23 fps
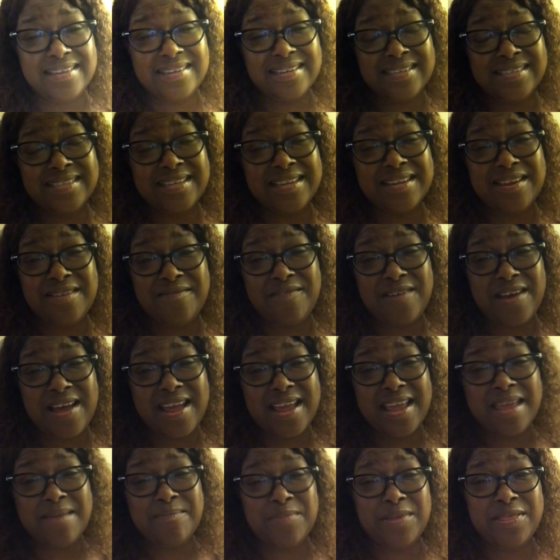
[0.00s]
It's the
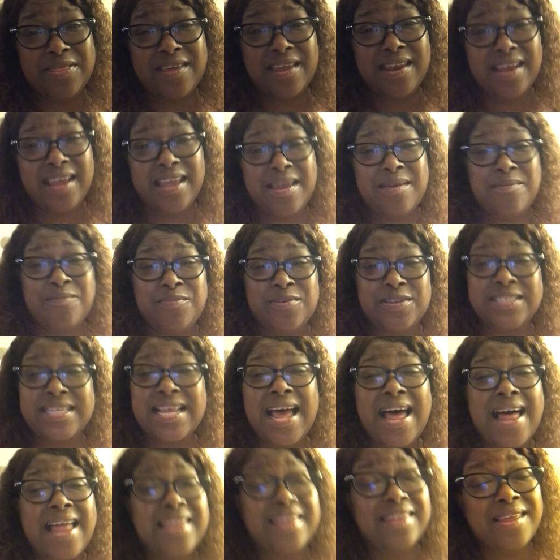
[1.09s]
Divine Empathetic Empress.
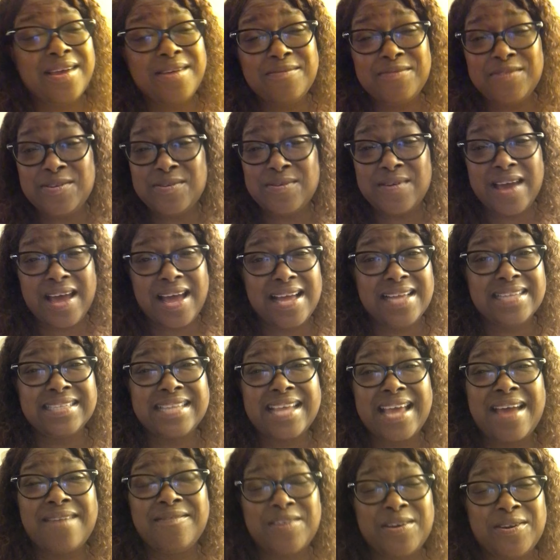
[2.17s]
I love you guys.
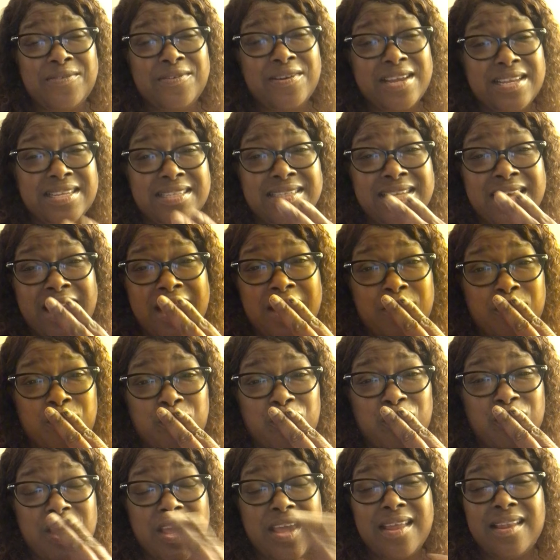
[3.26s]
Have a great day.
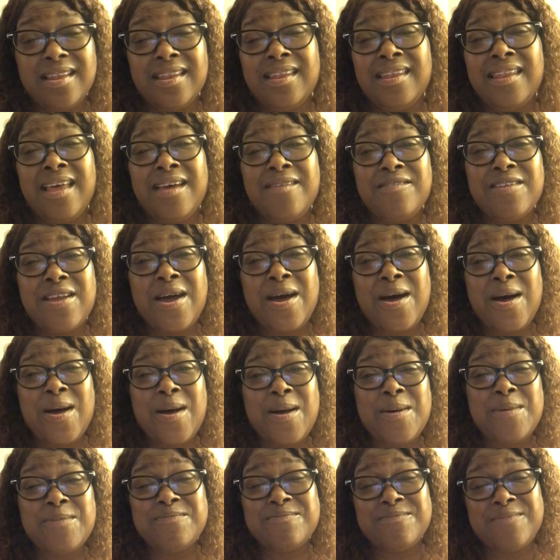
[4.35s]
Love y'all.
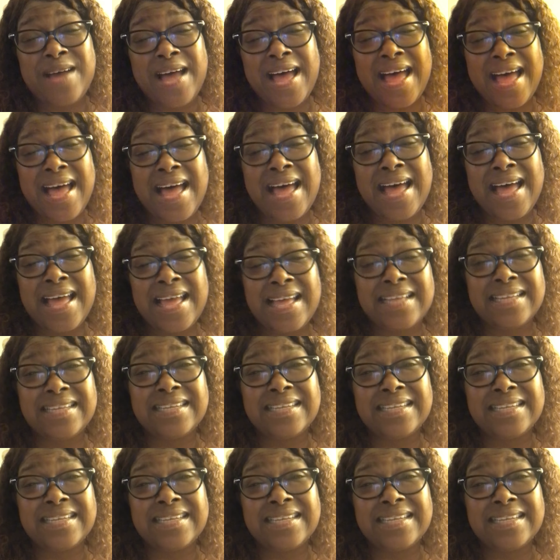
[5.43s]
Bye.